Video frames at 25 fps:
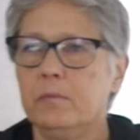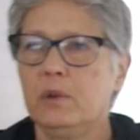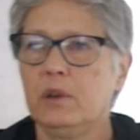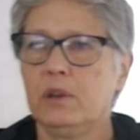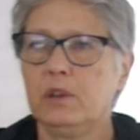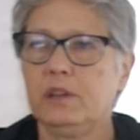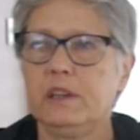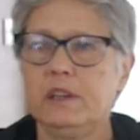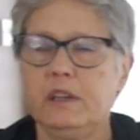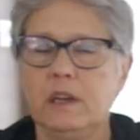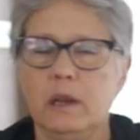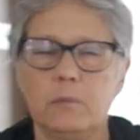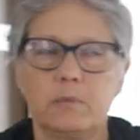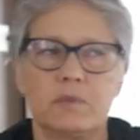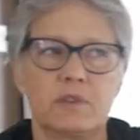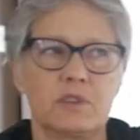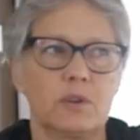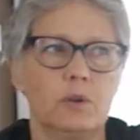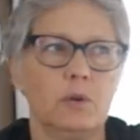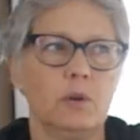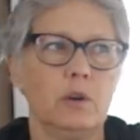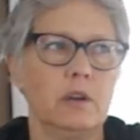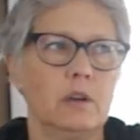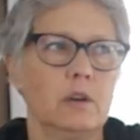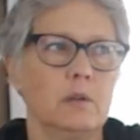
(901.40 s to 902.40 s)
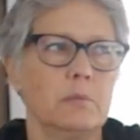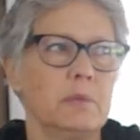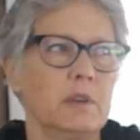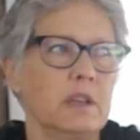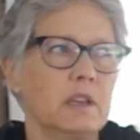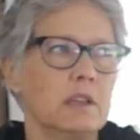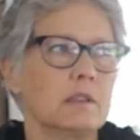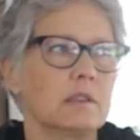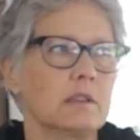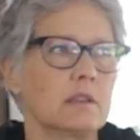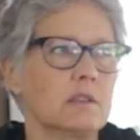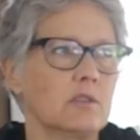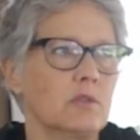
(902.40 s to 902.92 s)
building up soil
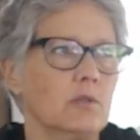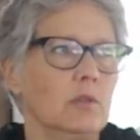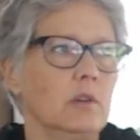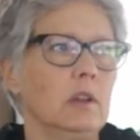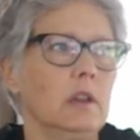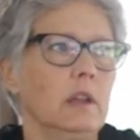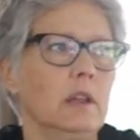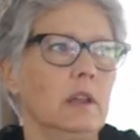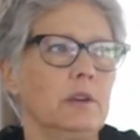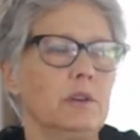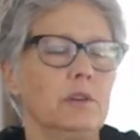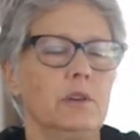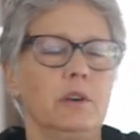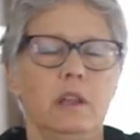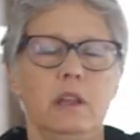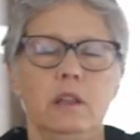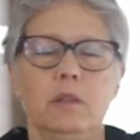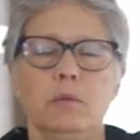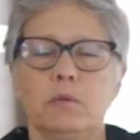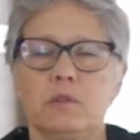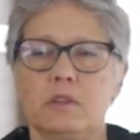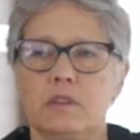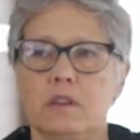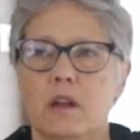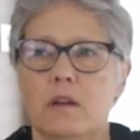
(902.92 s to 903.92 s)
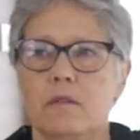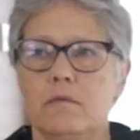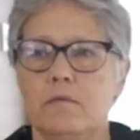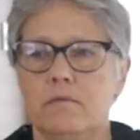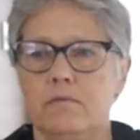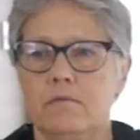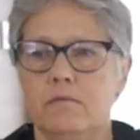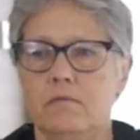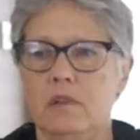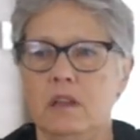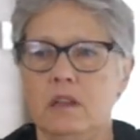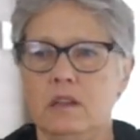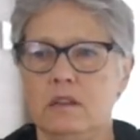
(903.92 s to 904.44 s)
because the soil underneath is not
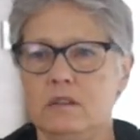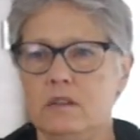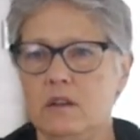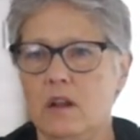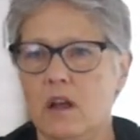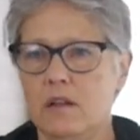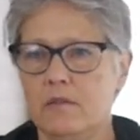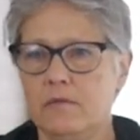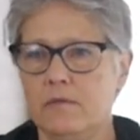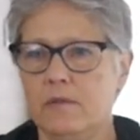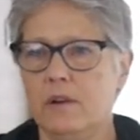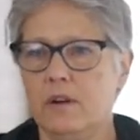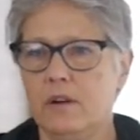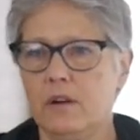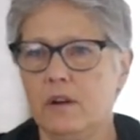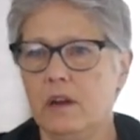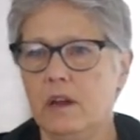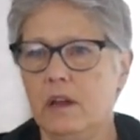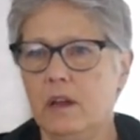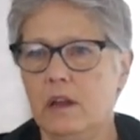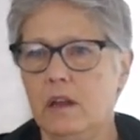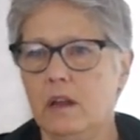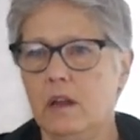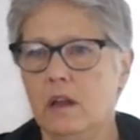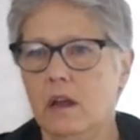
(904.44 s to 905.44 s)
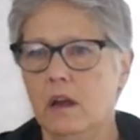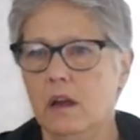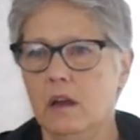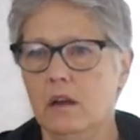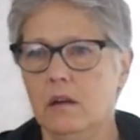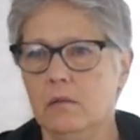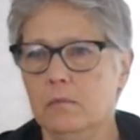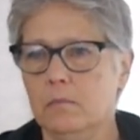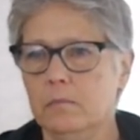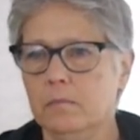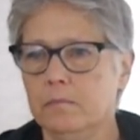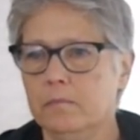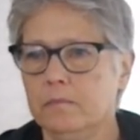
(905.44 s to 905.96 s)
very
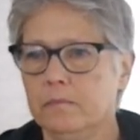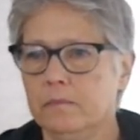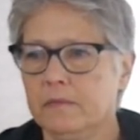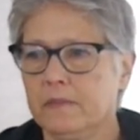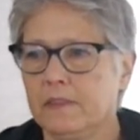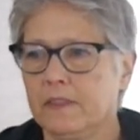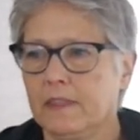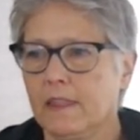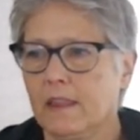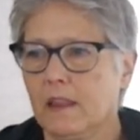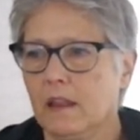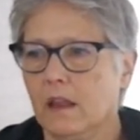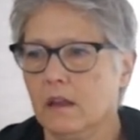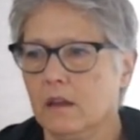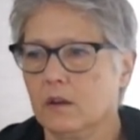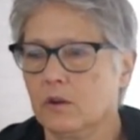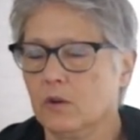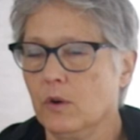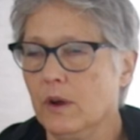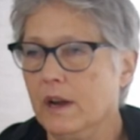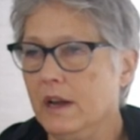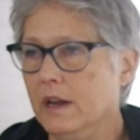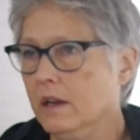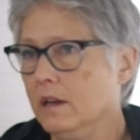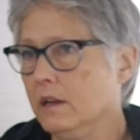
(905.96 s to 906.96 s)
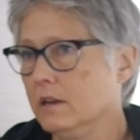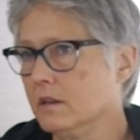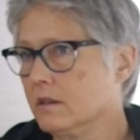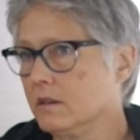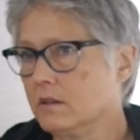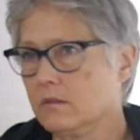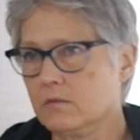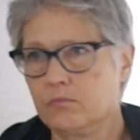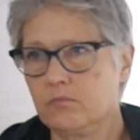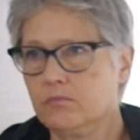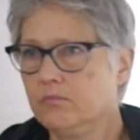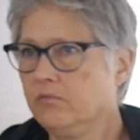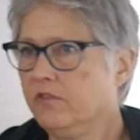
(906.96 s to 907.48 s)
great. It's
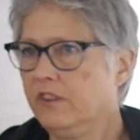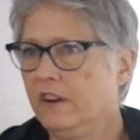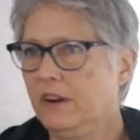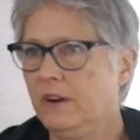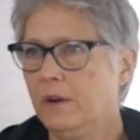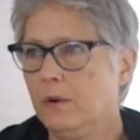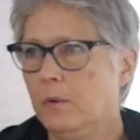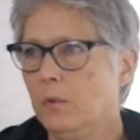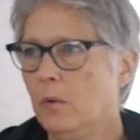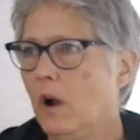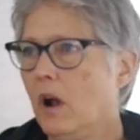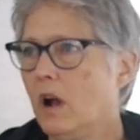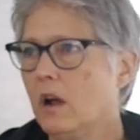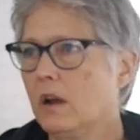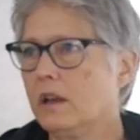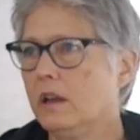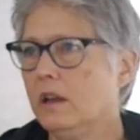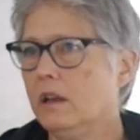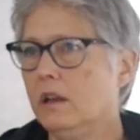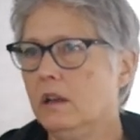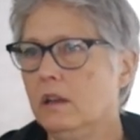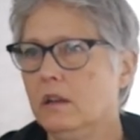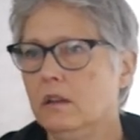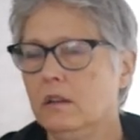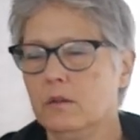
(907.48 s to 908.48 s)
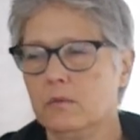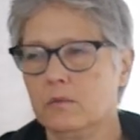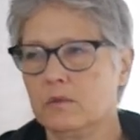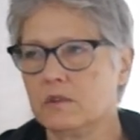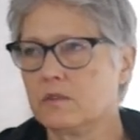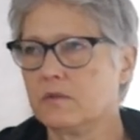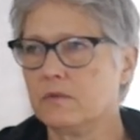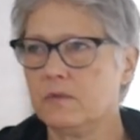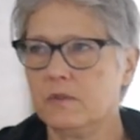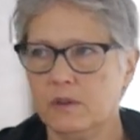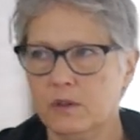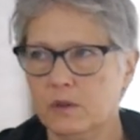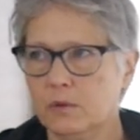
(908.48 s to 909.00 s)
very rocky. There was
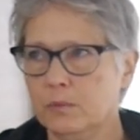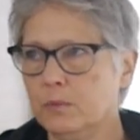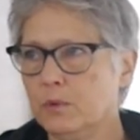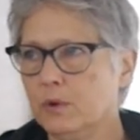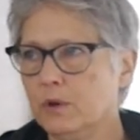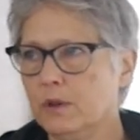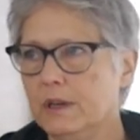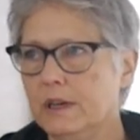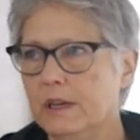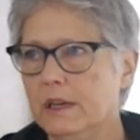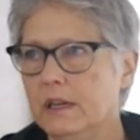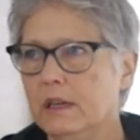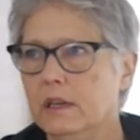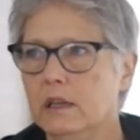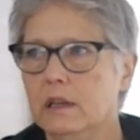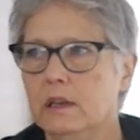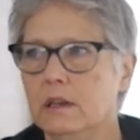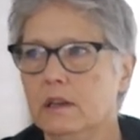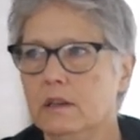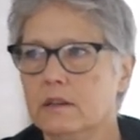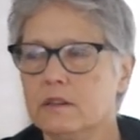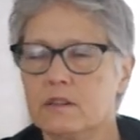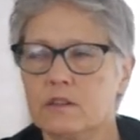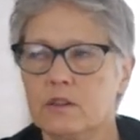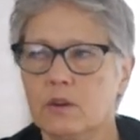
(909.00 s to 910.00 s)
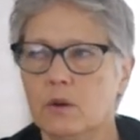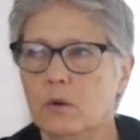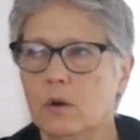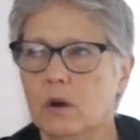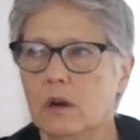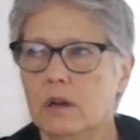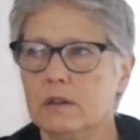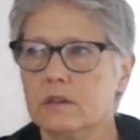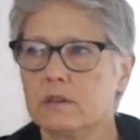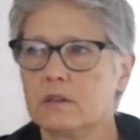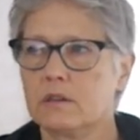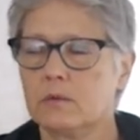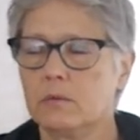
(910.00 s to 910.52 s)
fill put in and so
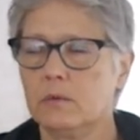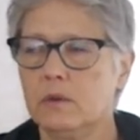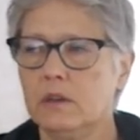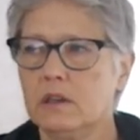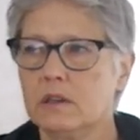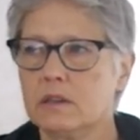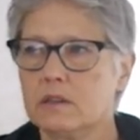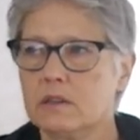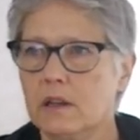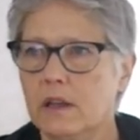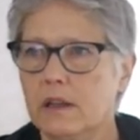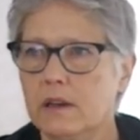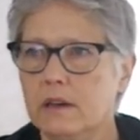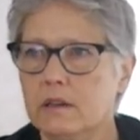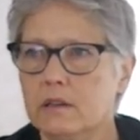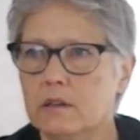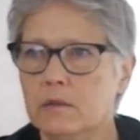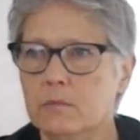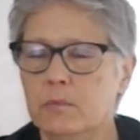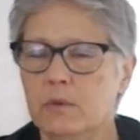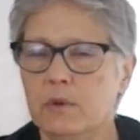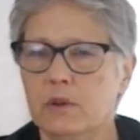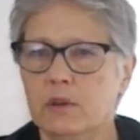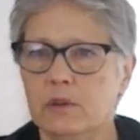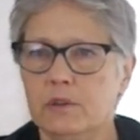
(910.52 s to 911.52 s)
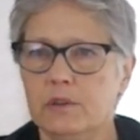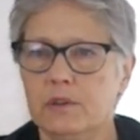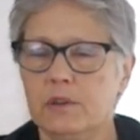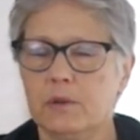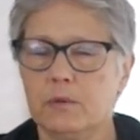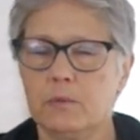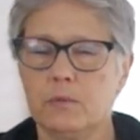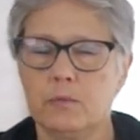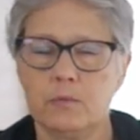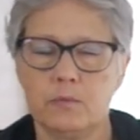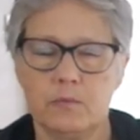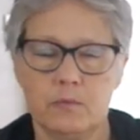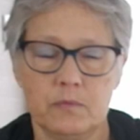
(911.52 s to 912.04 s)
on. So we decided to build the
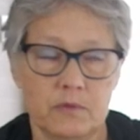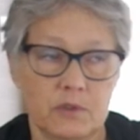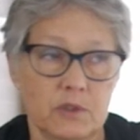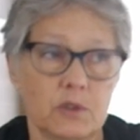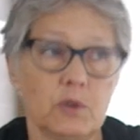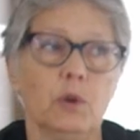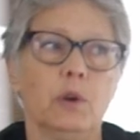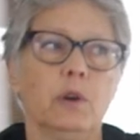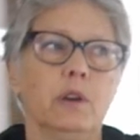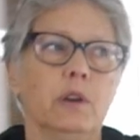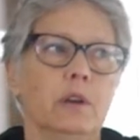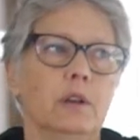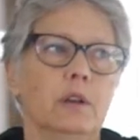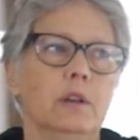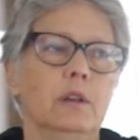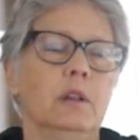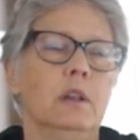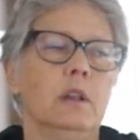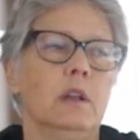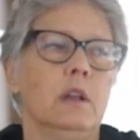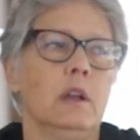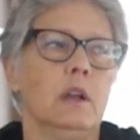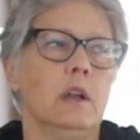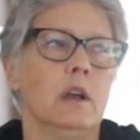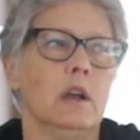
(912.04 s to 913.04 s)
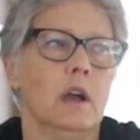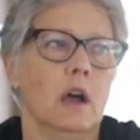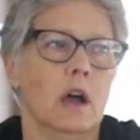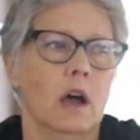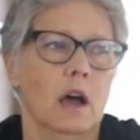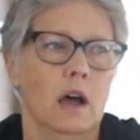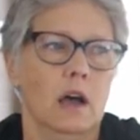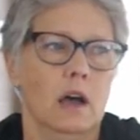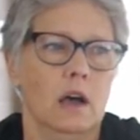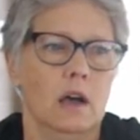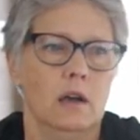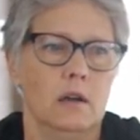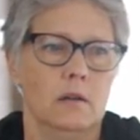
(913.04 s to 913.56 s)
soil
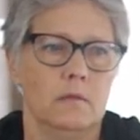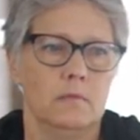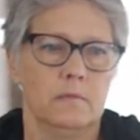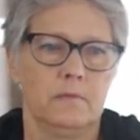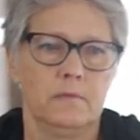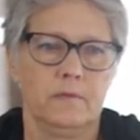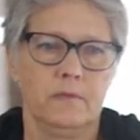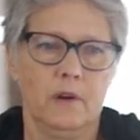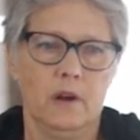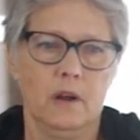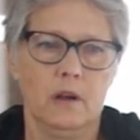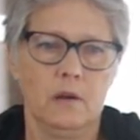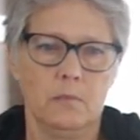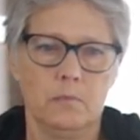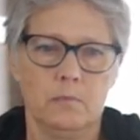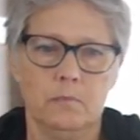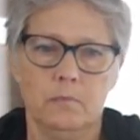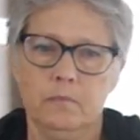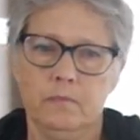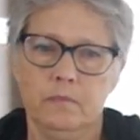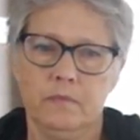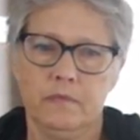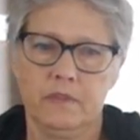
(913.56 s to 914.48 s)
from